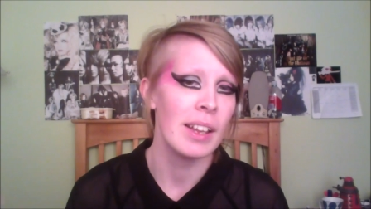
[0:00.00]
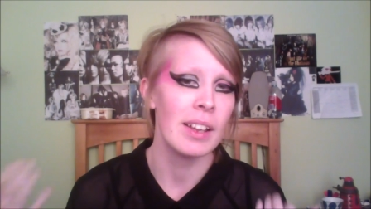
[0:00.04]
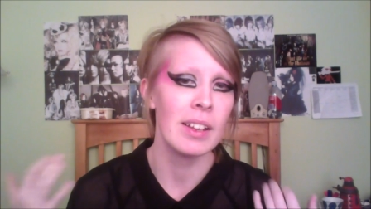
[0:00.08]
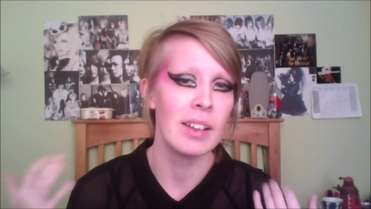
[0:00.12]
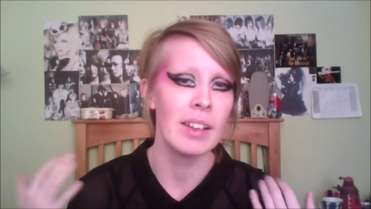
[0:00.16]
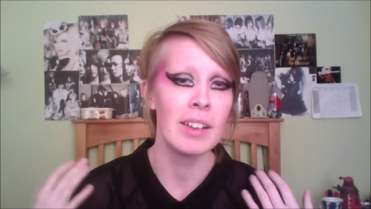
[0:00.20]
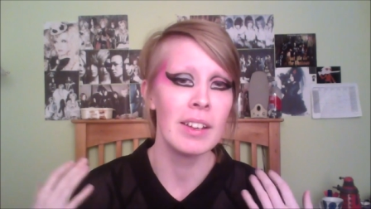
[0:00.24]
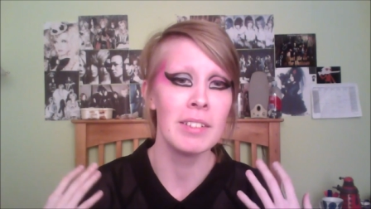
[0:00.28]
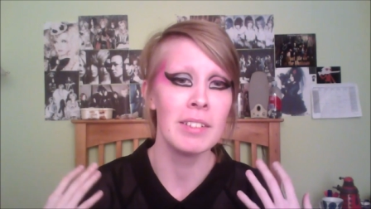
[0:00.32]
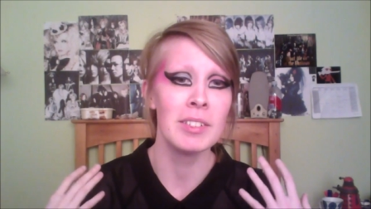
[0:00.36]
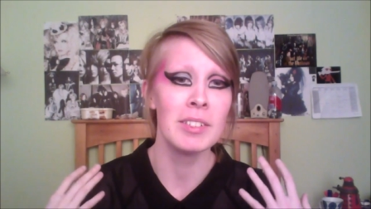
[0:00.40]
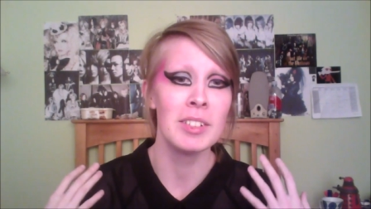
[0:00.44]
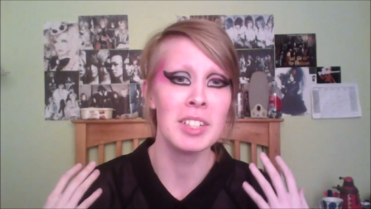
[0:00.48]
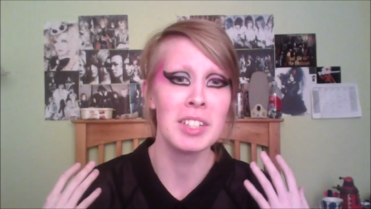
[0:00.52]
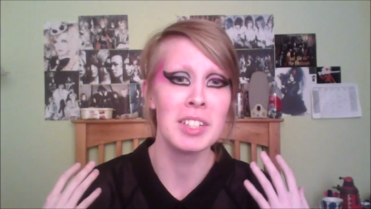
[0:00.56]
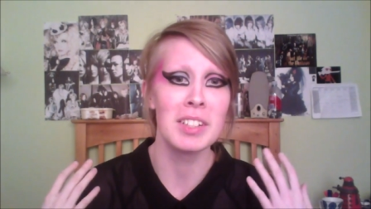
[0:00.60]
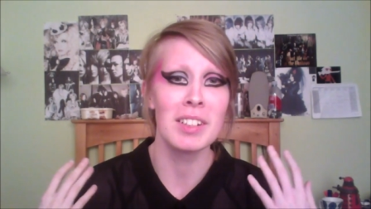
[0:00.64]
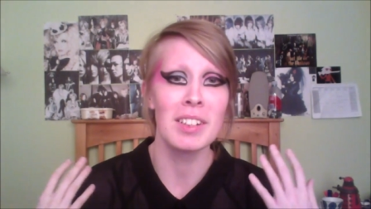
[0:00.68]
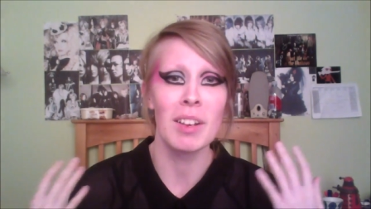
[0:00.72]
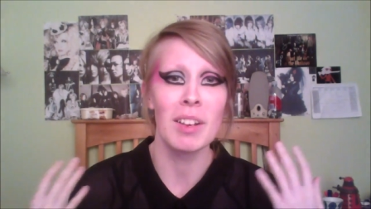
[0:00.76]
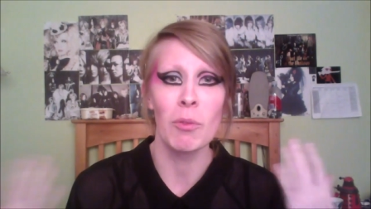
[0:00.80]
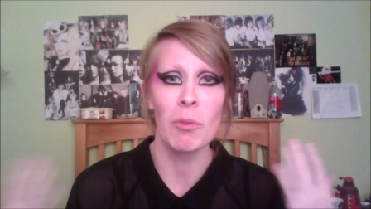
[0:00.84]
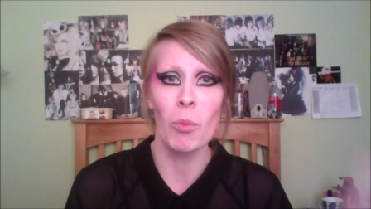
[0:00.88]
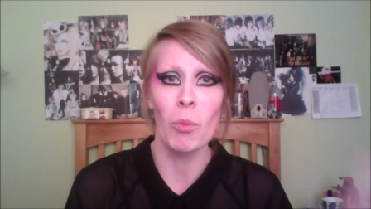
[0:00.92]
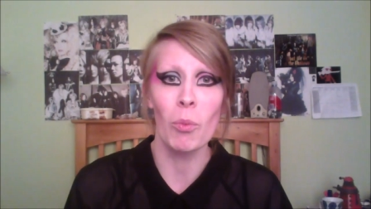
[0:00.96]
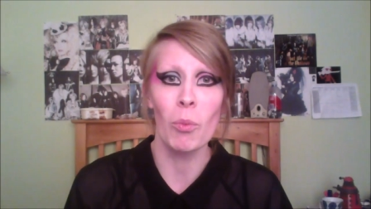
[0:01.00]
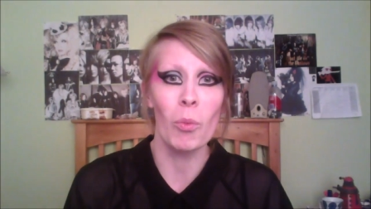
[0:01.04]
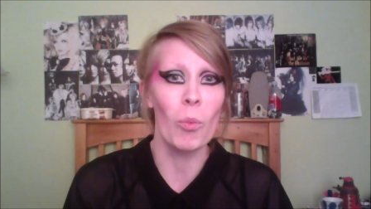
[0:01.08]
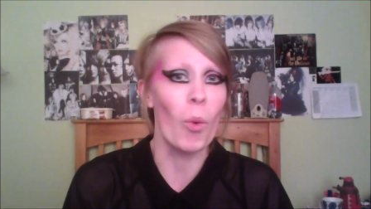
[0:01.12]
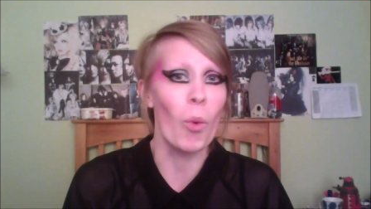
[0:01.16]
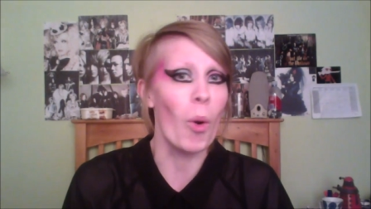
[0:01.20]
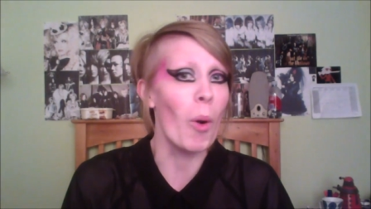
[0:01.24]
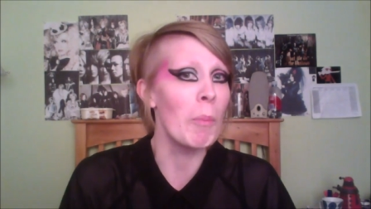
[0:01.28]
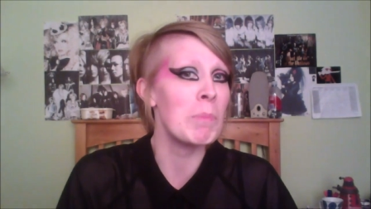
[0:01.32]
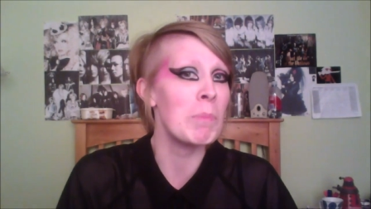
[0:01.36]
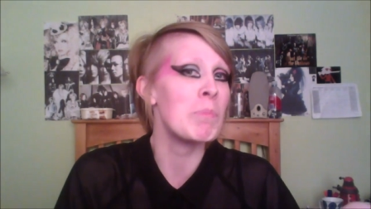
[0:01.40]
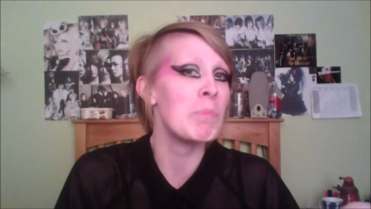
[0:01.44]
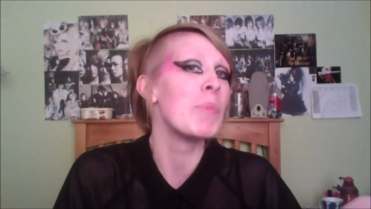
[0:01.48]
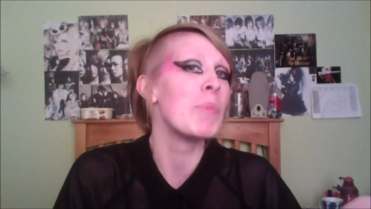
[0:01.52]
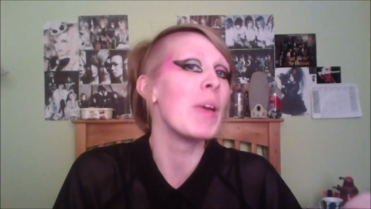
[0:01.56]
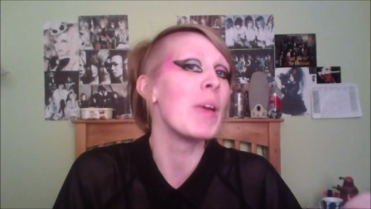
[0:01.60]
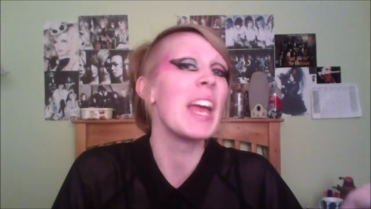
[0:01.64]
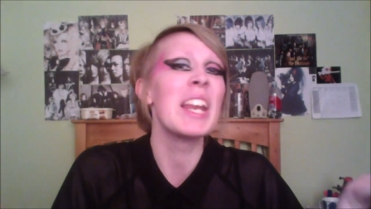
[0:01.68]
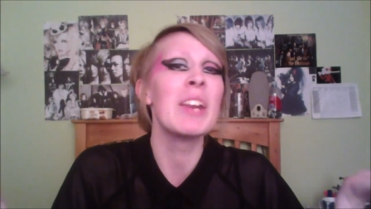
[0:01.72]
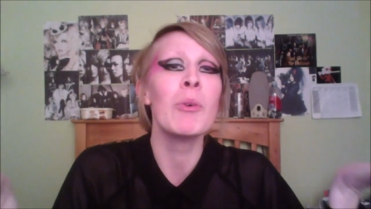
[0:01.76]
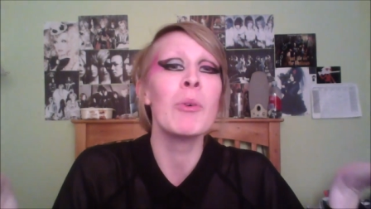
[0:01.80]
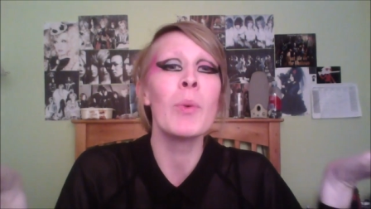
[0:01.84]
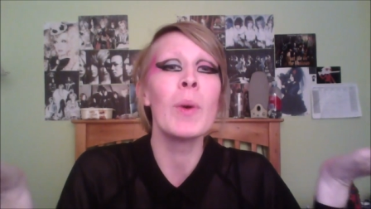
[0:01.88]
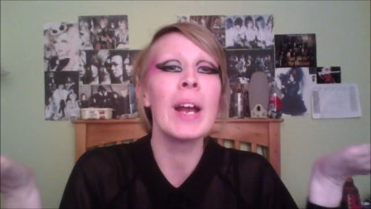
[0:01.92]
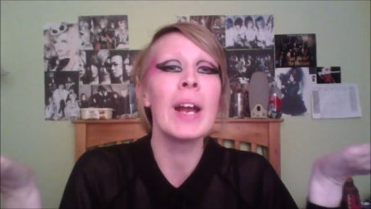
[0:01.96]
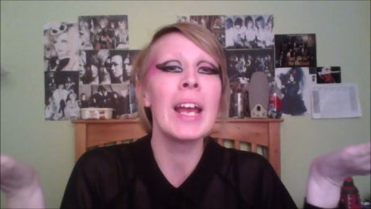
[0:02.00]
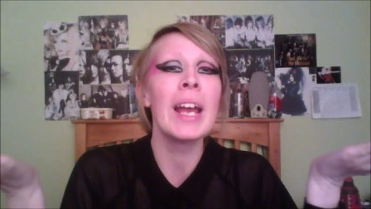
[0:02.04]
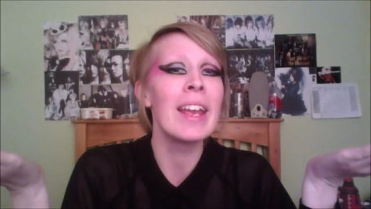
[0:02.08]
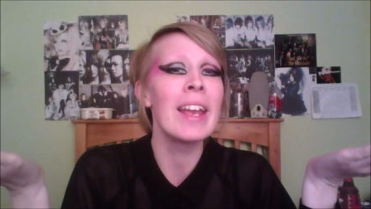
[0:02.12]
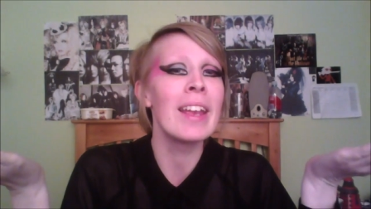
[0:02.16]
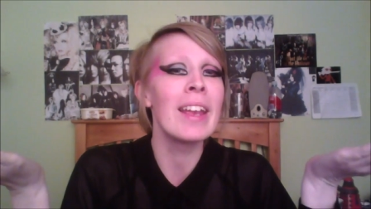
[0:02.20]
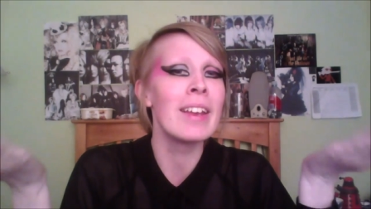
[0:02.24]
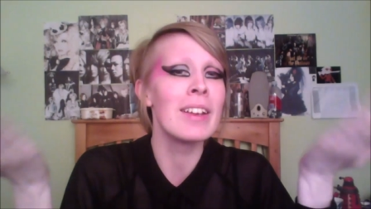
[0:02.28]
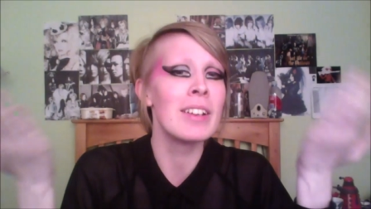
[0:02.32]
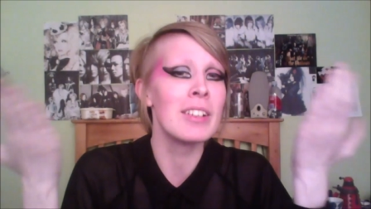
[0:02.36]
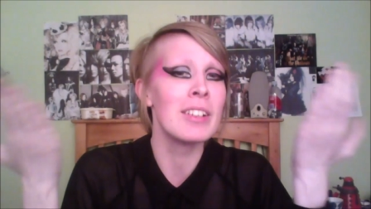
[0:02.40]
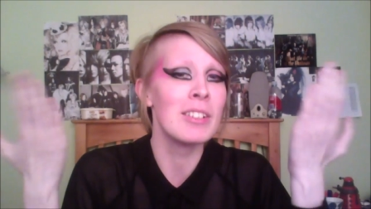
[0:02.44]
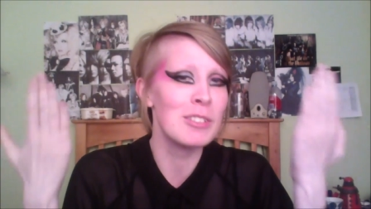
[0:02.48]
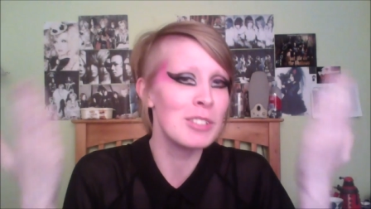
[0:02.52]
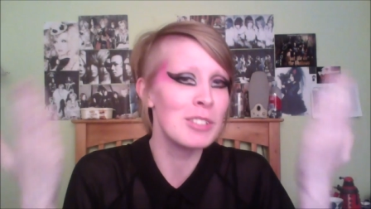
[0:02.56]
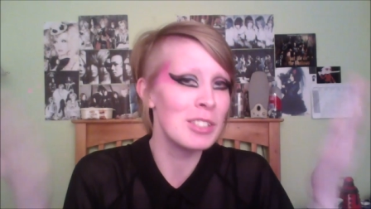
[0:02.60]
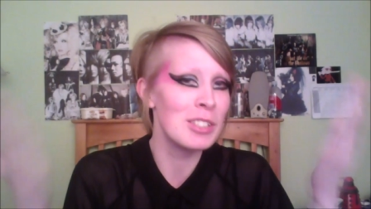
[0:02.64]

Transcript: And what better way